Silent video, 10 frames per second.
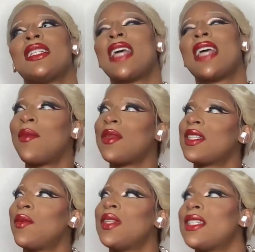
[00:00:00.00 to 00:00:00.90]
was a time
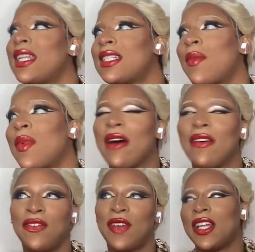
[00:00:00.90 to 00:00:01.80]
when someone said something
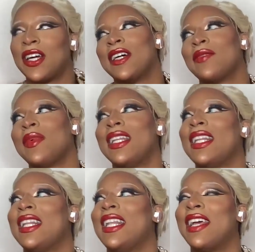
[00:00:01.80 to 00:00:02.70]
about filler. And we
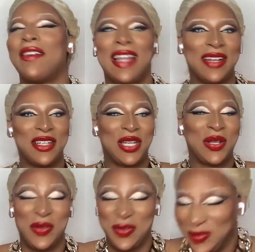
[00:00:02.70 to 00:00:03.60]
literally just...